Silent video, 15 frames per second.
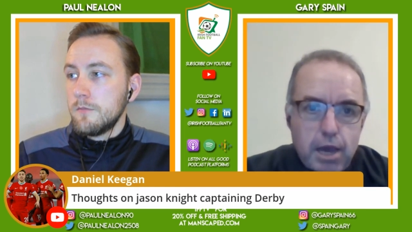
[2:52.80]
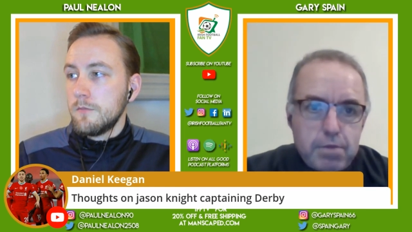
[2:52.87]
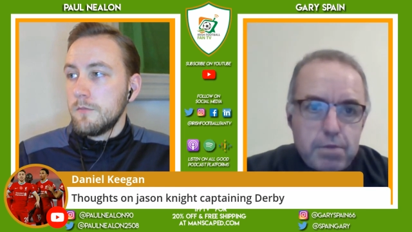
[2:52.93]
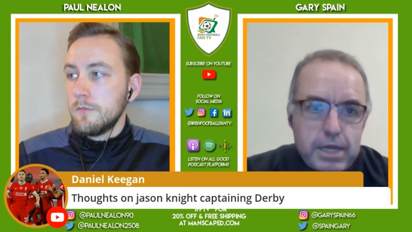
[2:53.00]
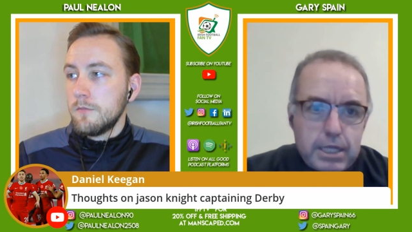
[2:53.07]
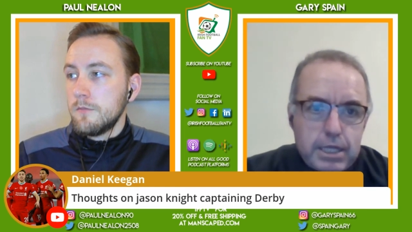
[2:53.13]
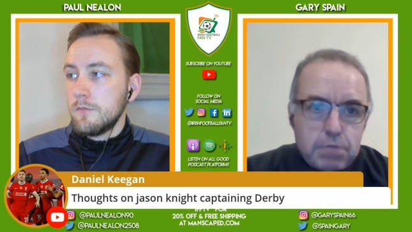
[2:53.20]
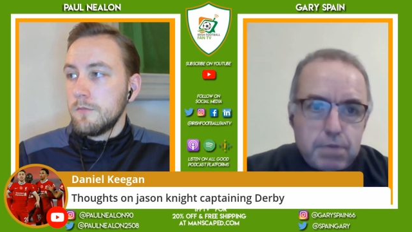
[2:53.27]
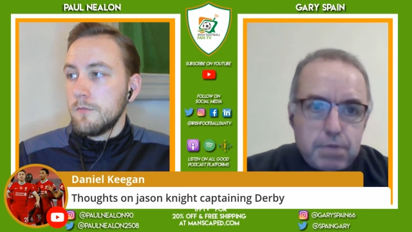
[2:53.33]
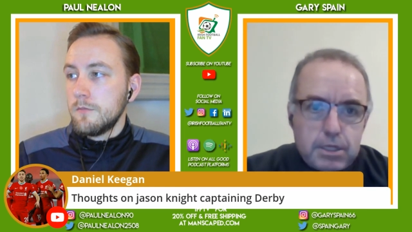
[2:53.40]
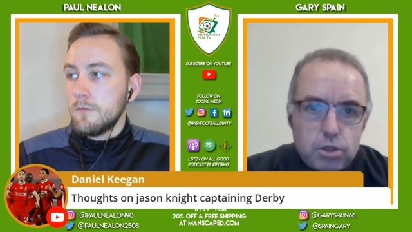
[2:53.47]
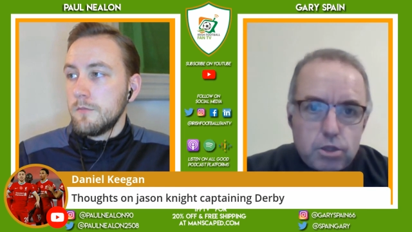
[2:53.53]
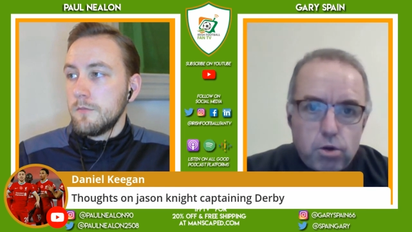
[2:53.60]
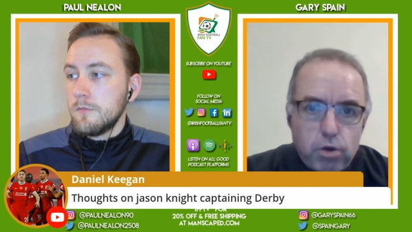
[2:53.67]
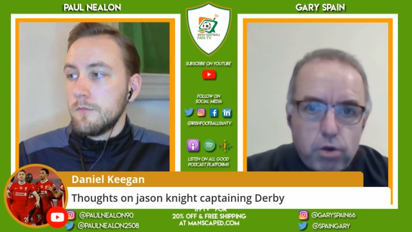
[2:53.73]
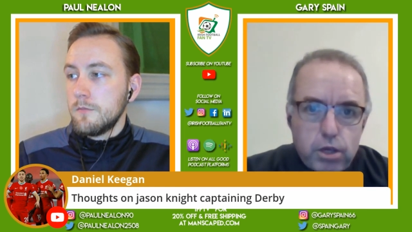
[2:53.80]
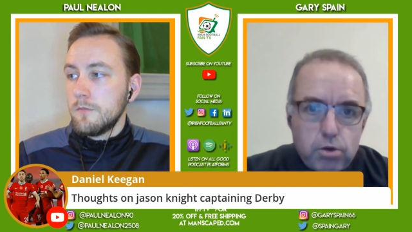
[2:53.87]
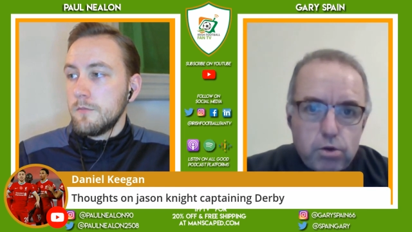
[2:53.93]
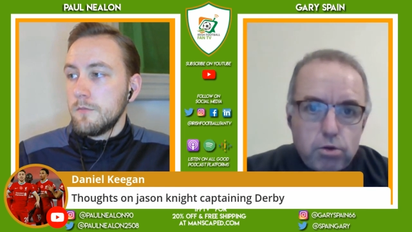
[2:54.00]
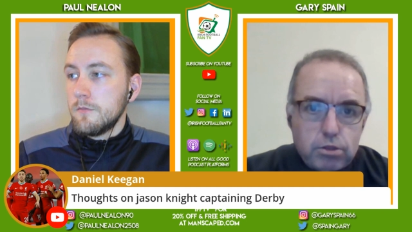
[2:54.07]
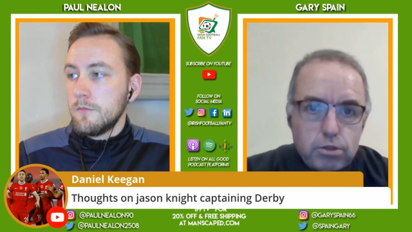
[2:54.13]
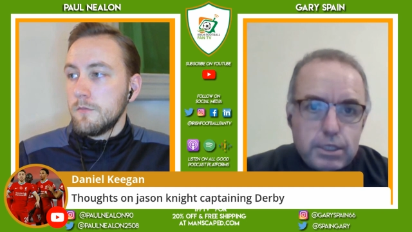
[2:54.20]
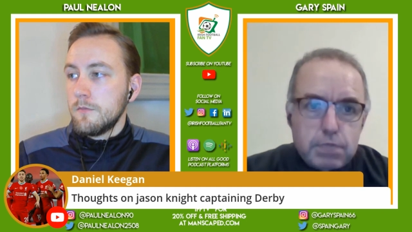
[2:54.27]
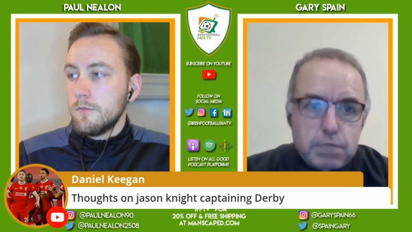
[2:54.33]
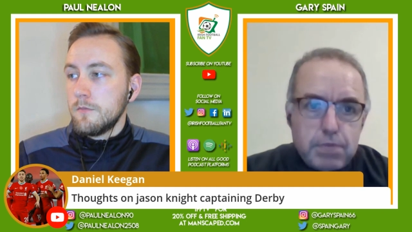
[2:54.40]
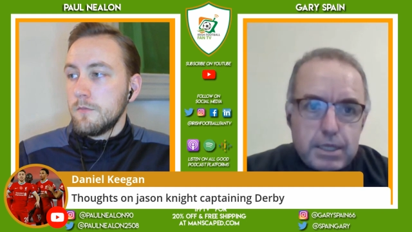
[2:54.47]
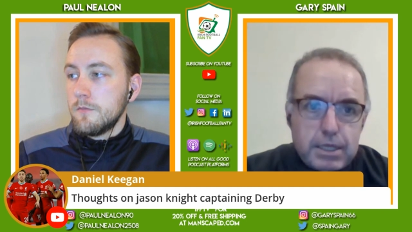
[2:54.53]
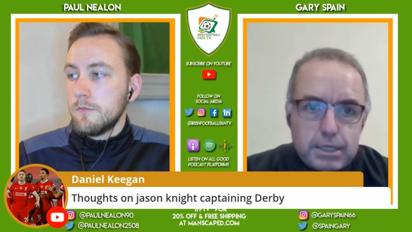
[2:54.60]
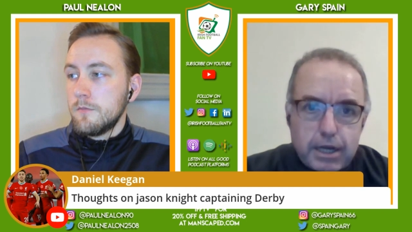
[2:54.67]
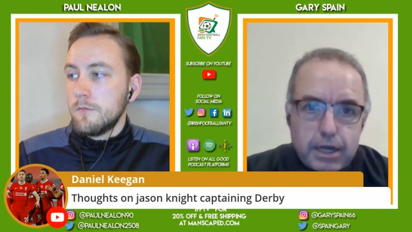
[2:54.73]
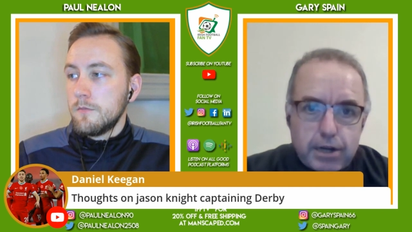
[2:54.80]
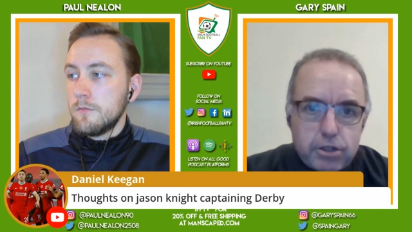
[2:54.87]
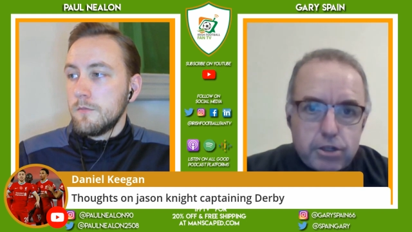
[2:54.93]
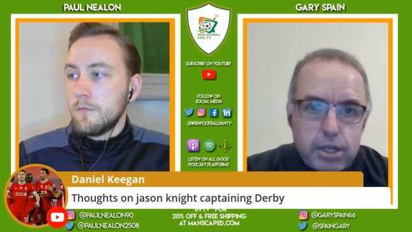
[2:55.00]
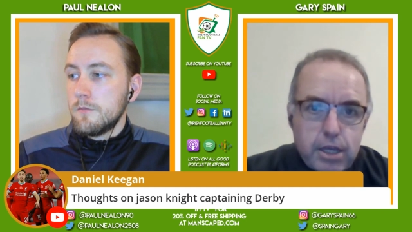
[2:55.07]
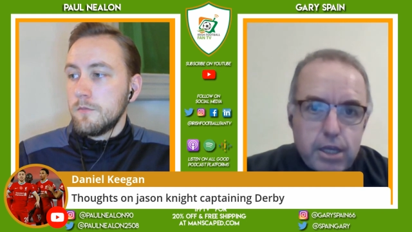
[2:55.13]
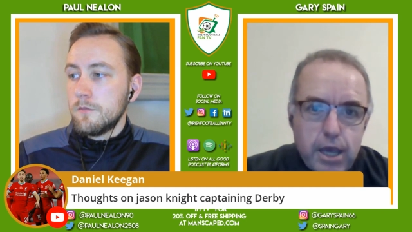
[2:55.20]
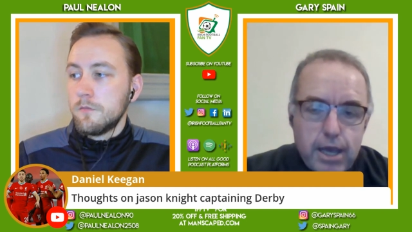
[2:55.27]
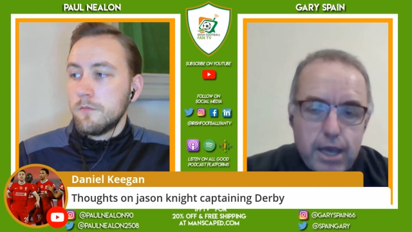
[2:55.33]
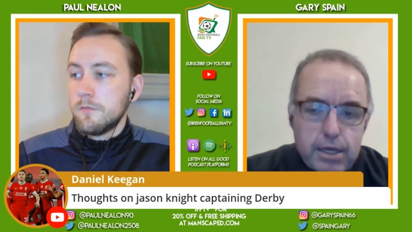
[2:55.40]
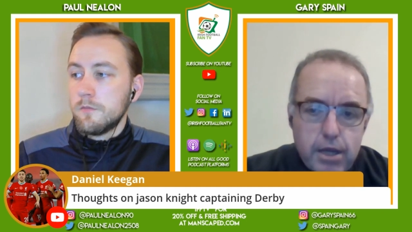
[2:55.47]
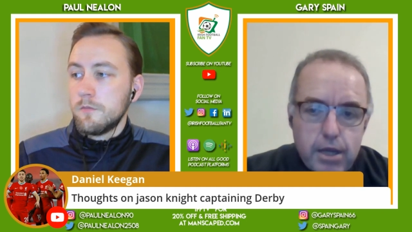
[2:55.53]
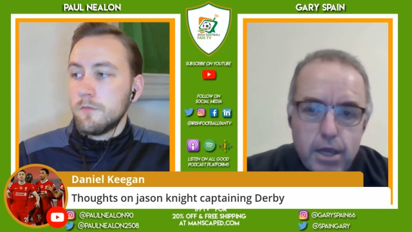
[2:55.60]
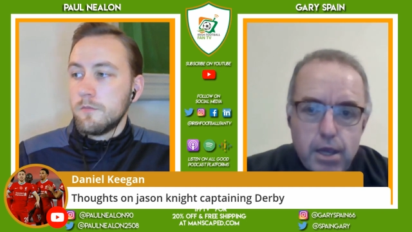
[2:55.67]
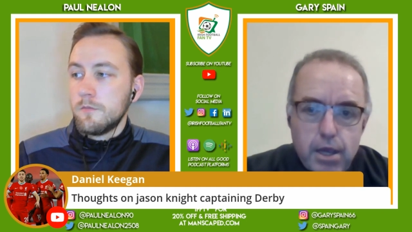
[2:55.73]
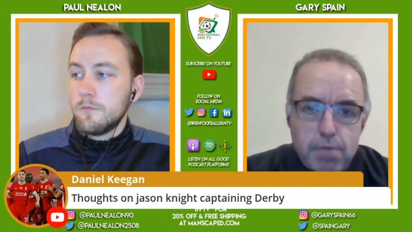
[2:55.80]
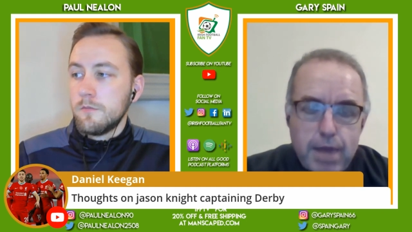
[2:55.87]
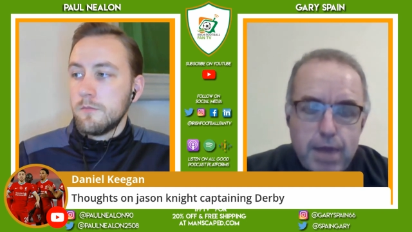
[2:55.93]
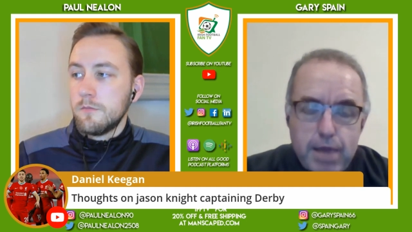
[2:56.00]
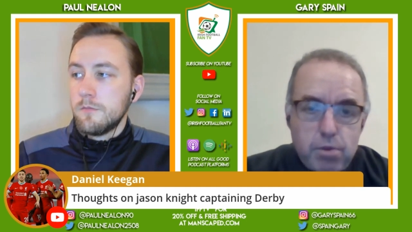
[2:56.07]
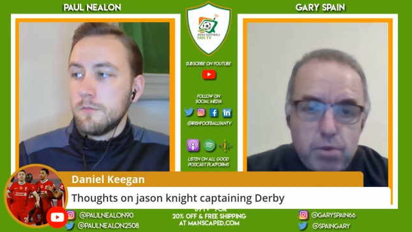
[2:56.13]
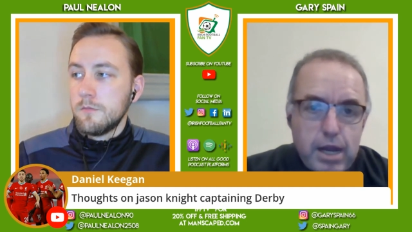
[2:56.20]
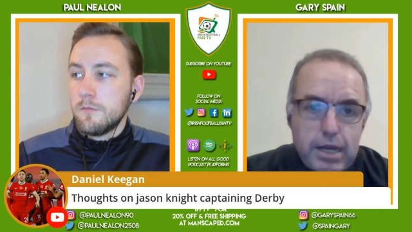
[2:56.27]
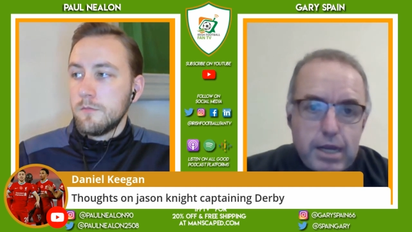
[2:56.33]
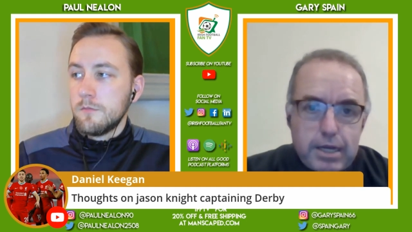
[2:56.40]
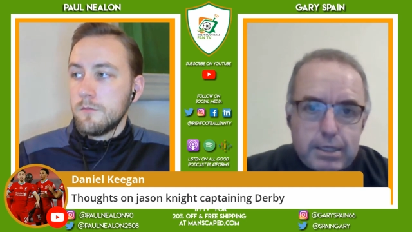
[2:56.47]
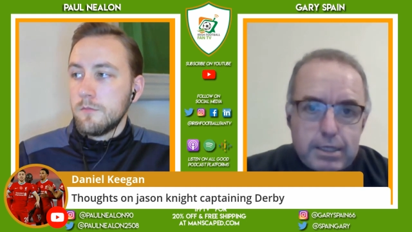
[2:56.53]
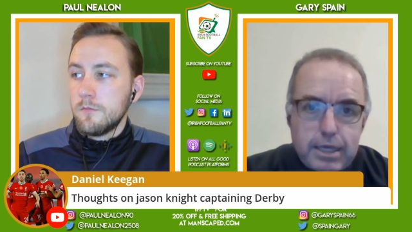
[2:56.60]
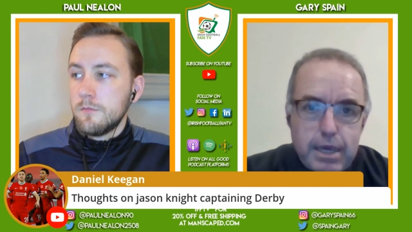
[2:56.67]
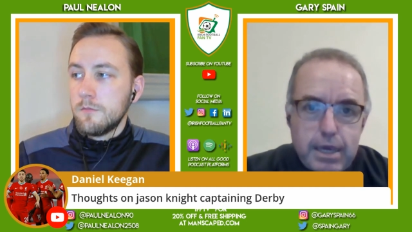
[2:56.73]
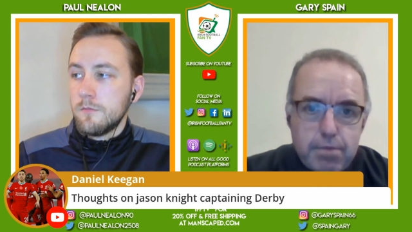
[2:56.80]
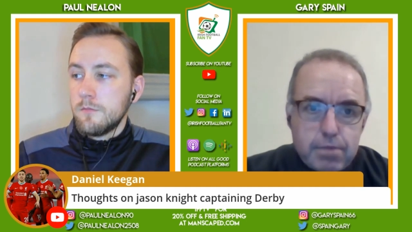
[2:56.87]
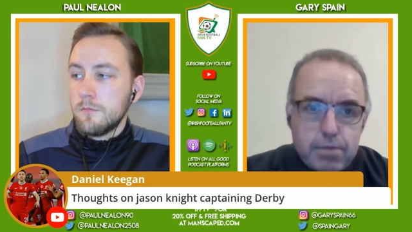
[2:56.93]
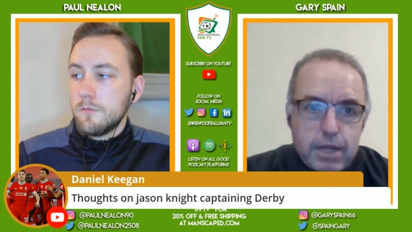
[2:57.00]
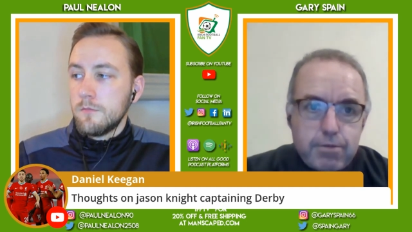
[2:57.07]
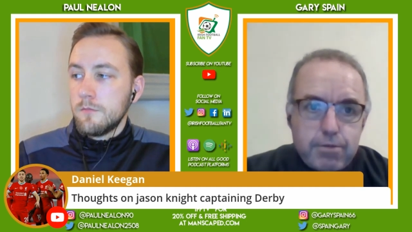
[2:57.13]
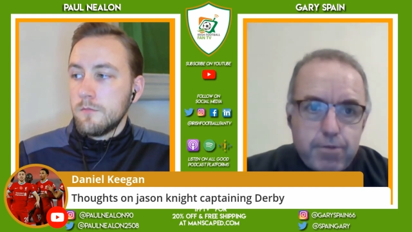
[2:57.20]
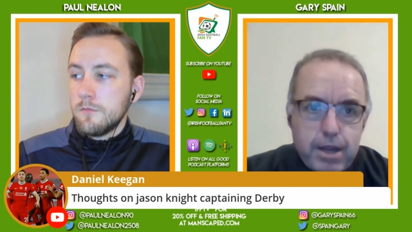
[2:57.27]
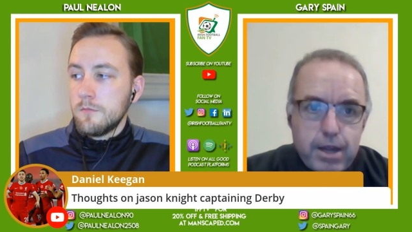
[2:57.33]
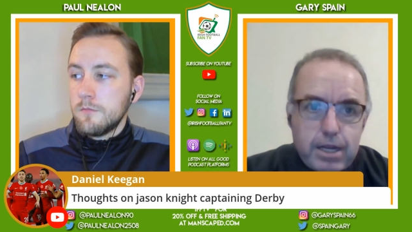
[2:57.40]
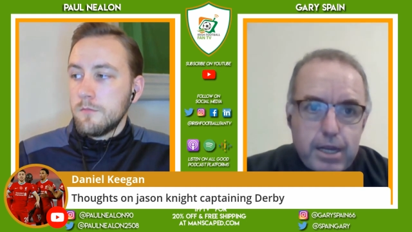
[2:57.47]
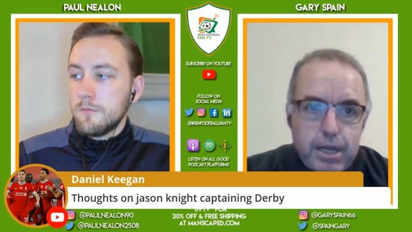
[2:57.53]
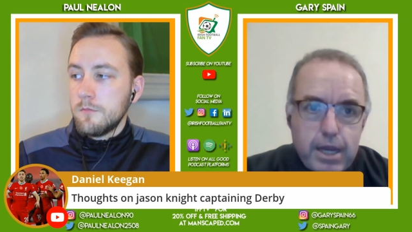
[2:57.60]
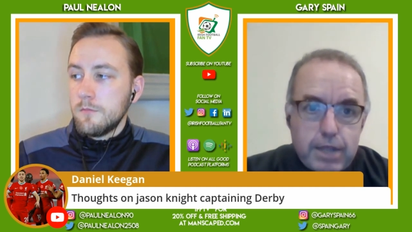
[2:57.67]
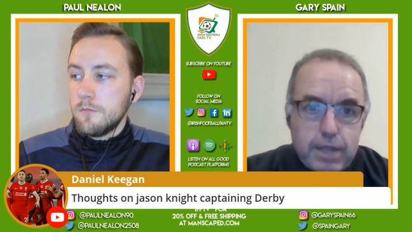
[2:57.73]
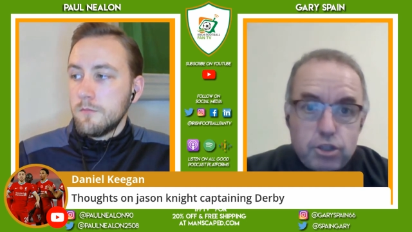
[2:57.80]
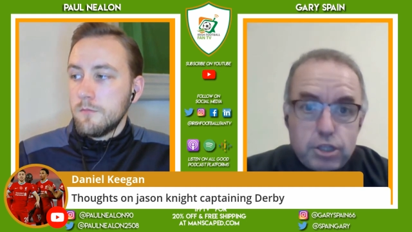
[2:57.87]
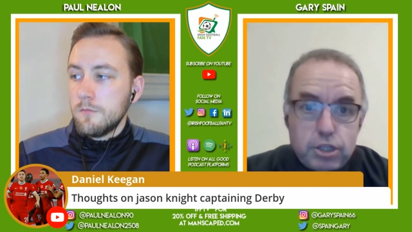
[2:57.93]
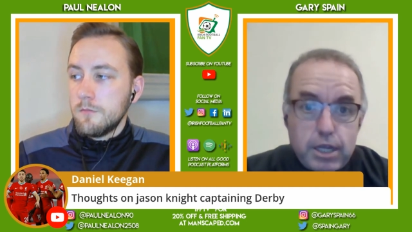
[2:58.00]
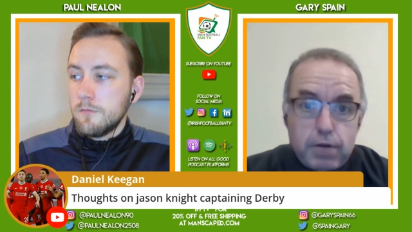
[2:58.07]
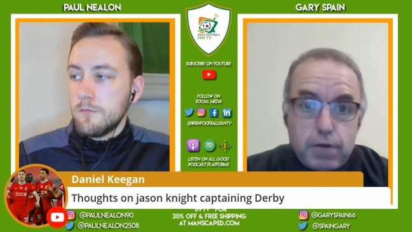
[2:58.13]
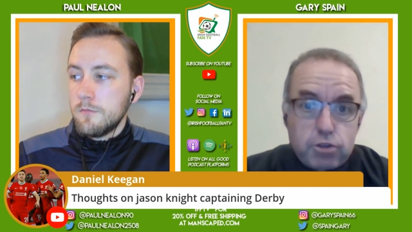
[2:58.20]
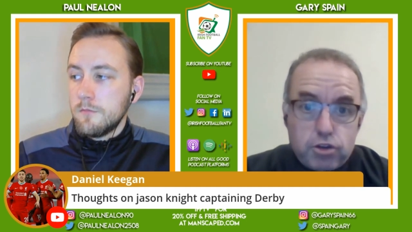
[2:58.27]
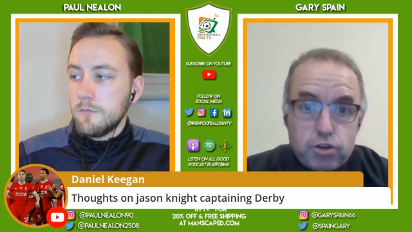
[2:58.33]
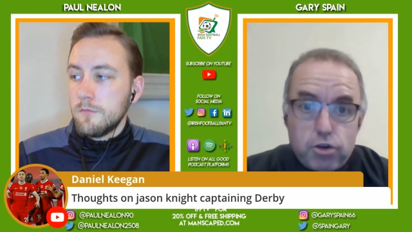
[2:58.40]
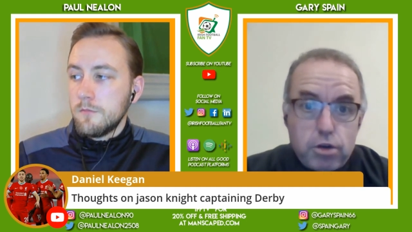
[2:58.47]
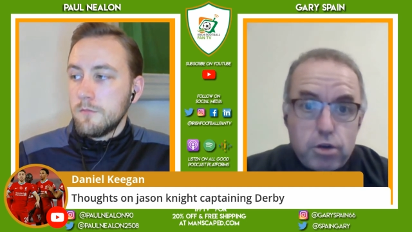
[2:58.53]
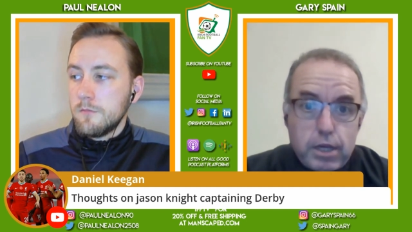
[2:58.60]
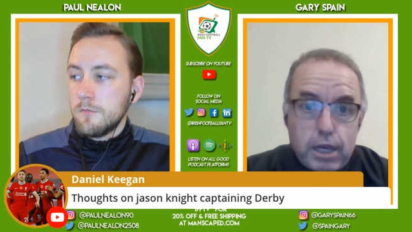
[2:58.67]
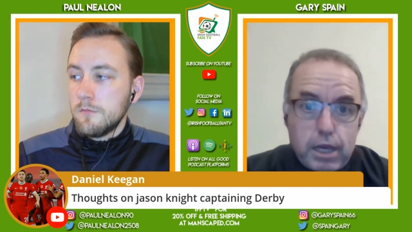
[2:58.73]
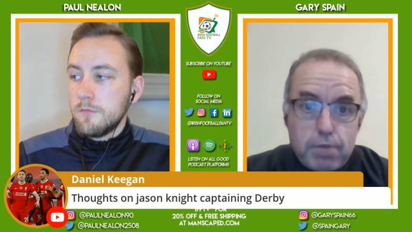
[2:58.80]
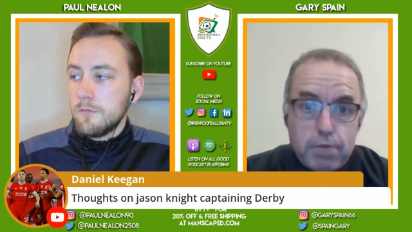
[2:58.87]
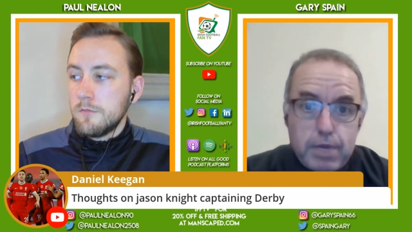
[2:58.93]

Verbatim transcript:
Speaker 1: I mean, he's been scoring goals, he's been starting, and playing well in a team that, frankly, as you say, are struggling.